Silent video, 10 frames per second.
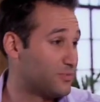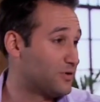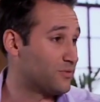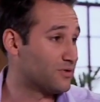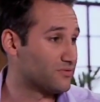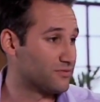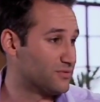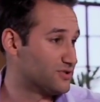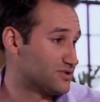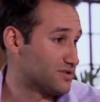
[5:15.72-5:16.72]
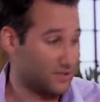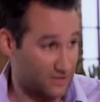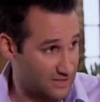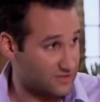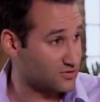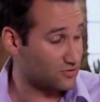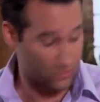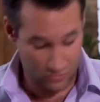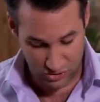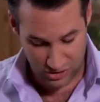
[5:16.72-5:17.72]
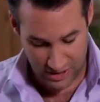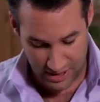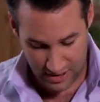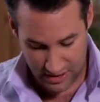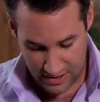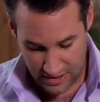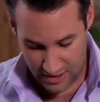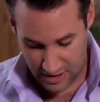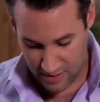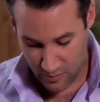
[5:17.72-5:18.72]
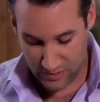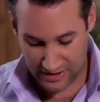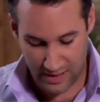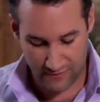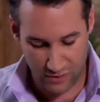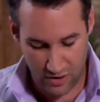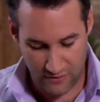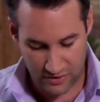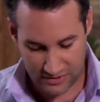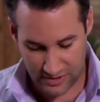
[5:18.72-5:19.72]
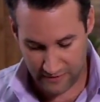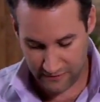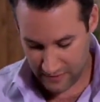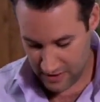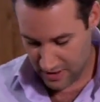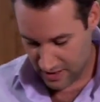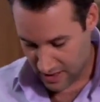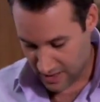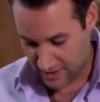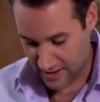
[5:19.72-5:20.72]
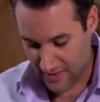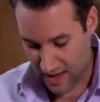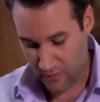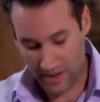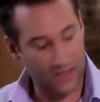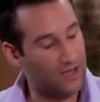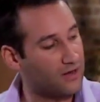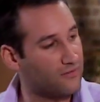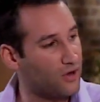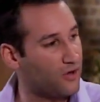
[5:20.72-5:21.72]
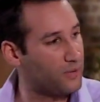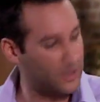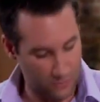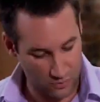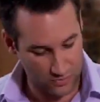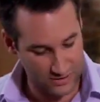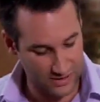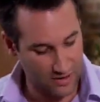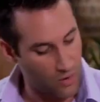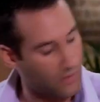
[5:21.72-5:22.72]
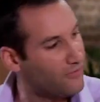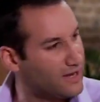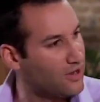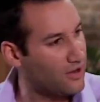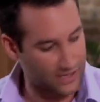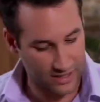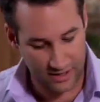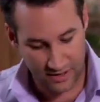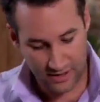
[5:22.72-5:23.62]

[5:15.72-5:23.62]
them who it was. We just said, here's the song, what do you think? And we did that with a lot of our stuff. And in that way, kind of a lot of people were saying, oh, I really like it.